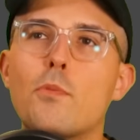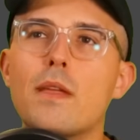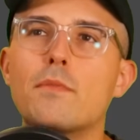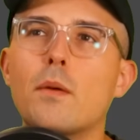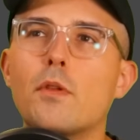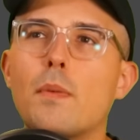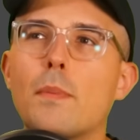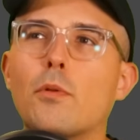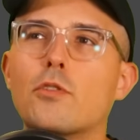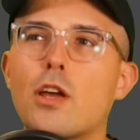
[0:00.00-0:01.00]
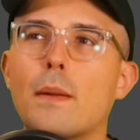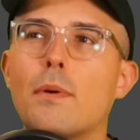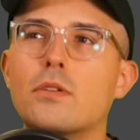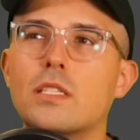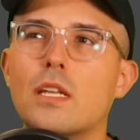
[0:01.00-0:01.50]
BMW people are trying to
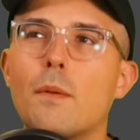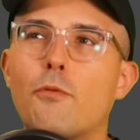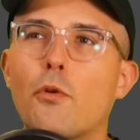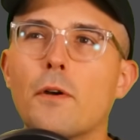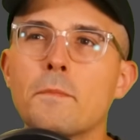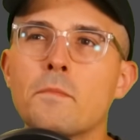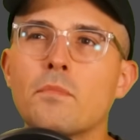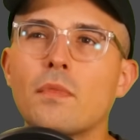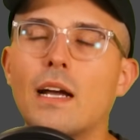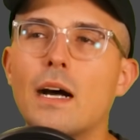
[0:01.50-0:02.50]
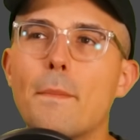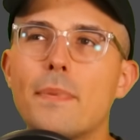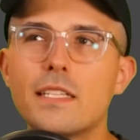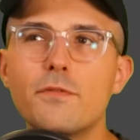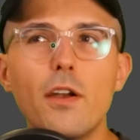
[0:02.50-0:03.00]
post it up for.
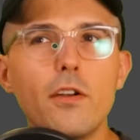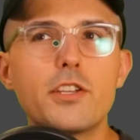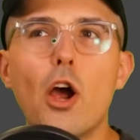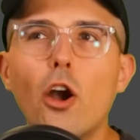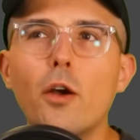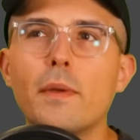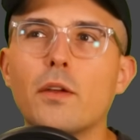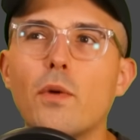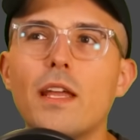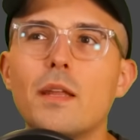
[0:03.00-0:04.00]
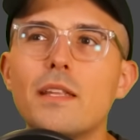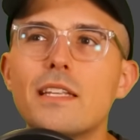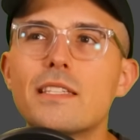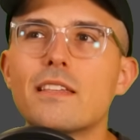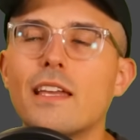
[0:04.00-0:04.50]
But it's very charming, right? I mean,
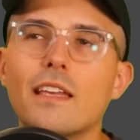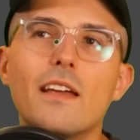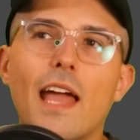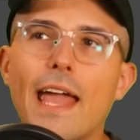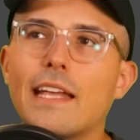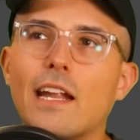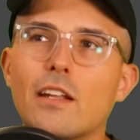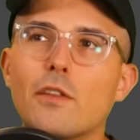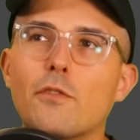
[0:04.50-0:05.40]
it's like hanging out at the